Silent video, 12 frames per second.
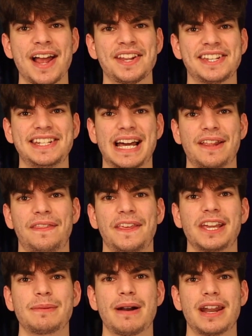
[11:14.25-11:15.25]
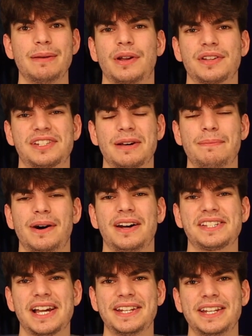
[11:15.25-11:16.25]
I had to sit down and think about it because some
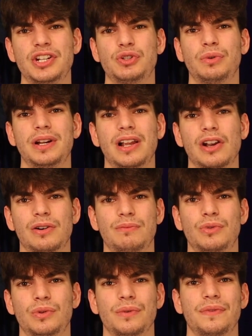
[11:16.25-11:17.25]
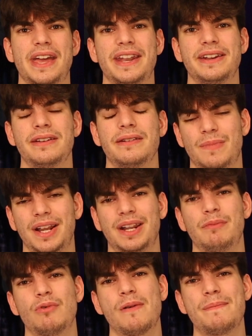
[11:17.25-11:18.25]
parts I did enjoy a lot more than my
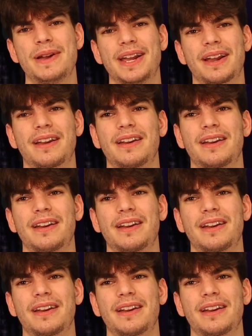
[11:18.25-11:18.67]
number one pick.